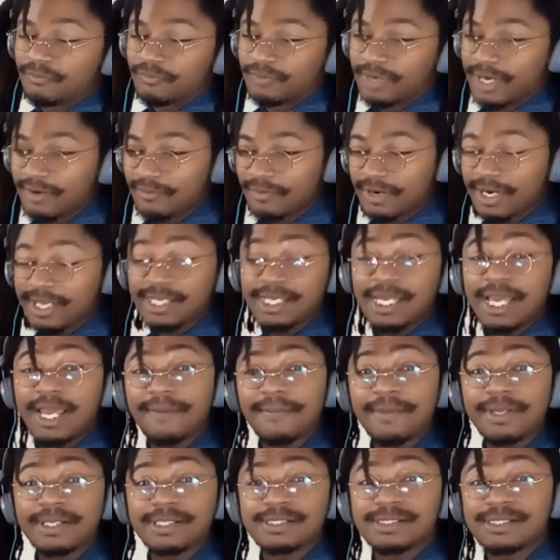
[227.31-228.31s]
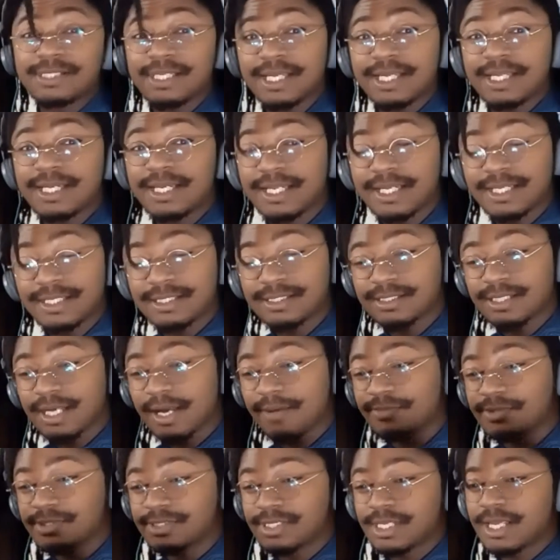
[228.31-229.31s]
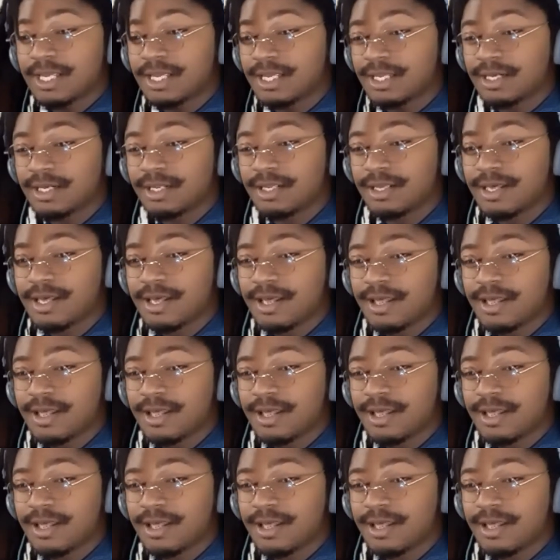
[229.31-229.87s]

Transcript: when I came in seeing this, I'm seeing